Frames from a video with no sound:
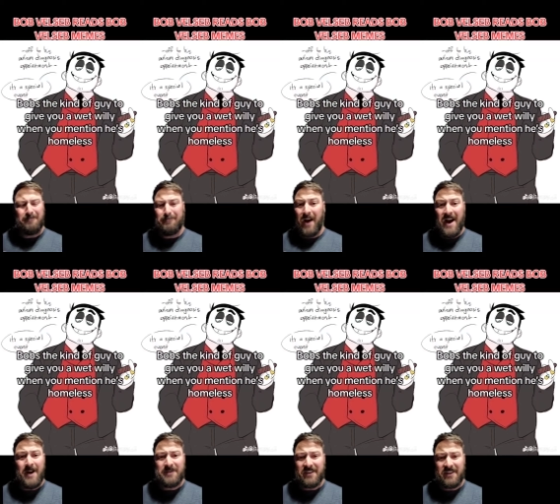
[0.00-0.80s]

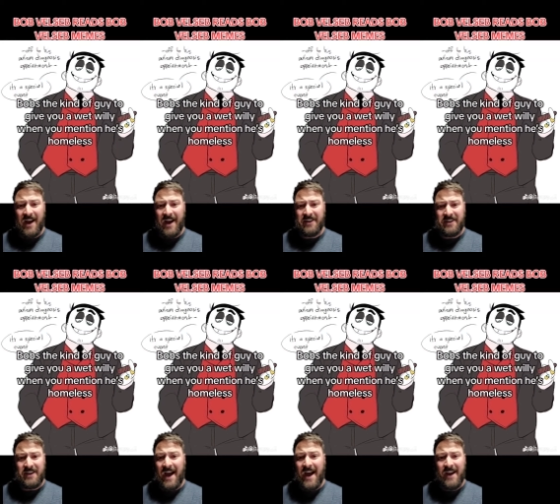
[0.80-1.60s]
Bob's the kind
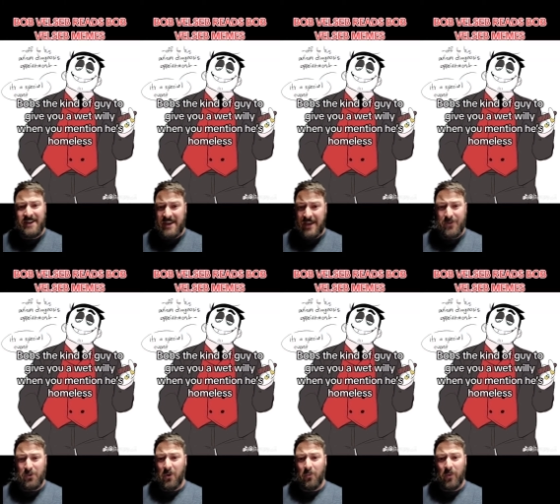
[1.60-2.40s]
of guy to give
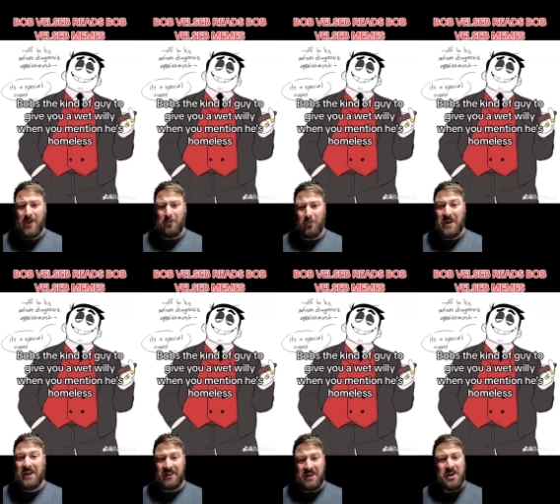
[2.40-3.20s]
you a wet
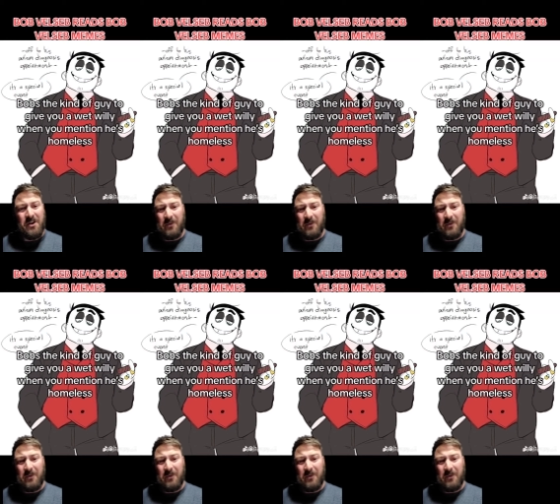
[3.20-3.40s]
willy